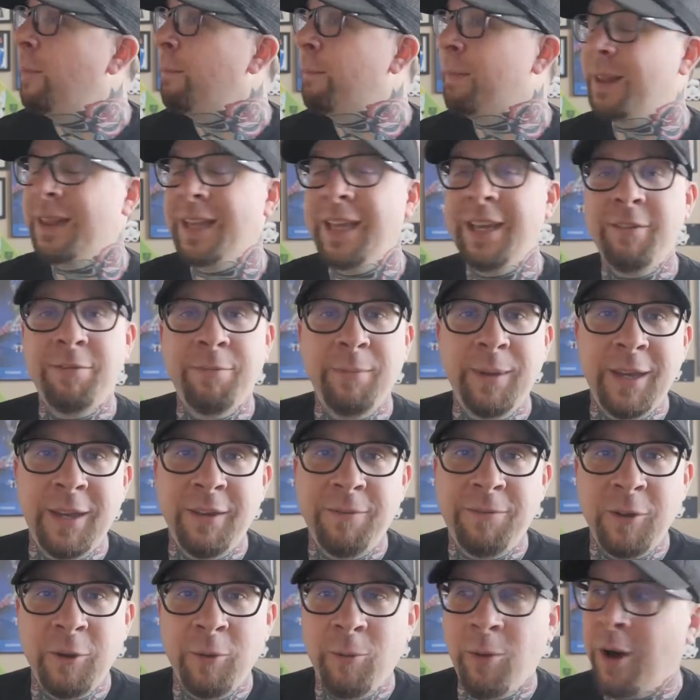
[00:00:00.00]
Believe me
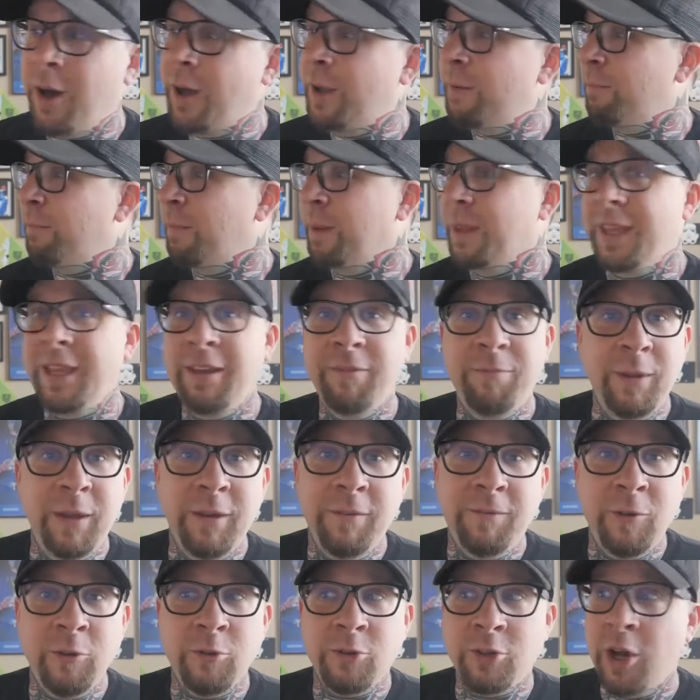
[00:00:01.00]
if you want, believe me
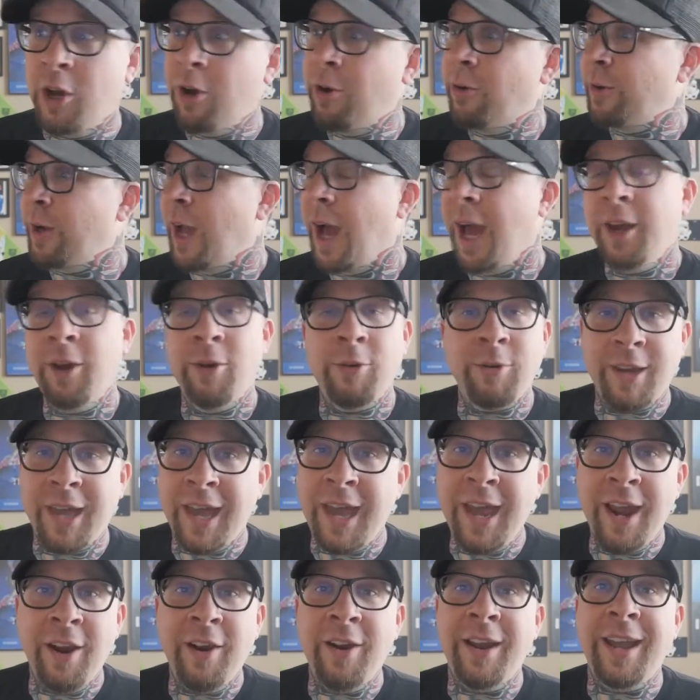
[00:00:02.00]
if you don't, I don't
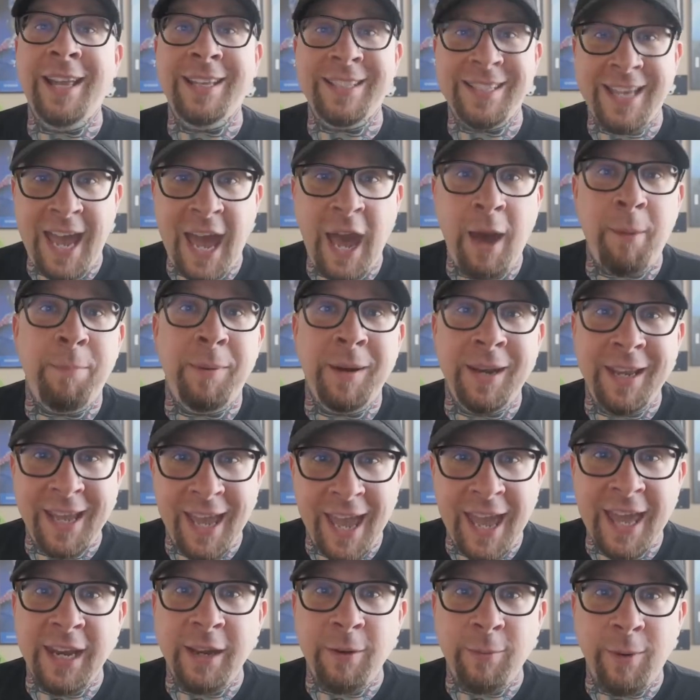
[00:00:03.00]
care, it's happening
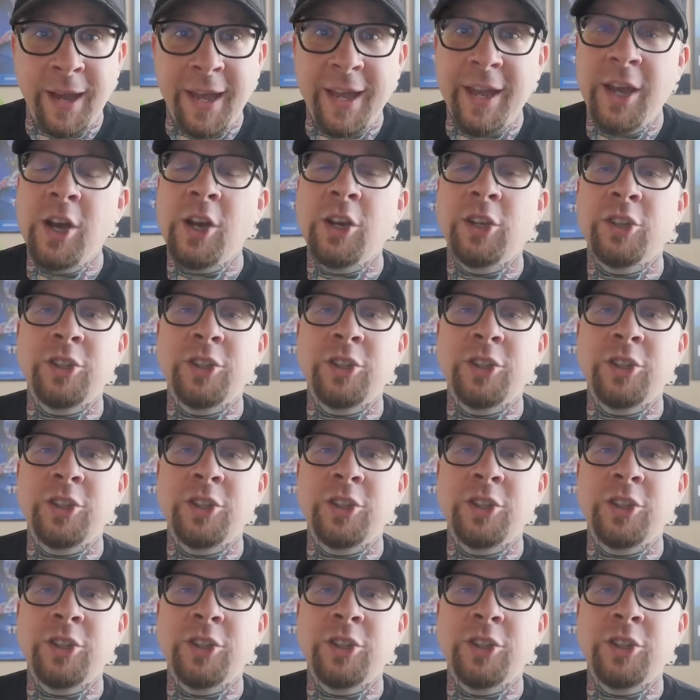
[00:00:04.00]
anyway.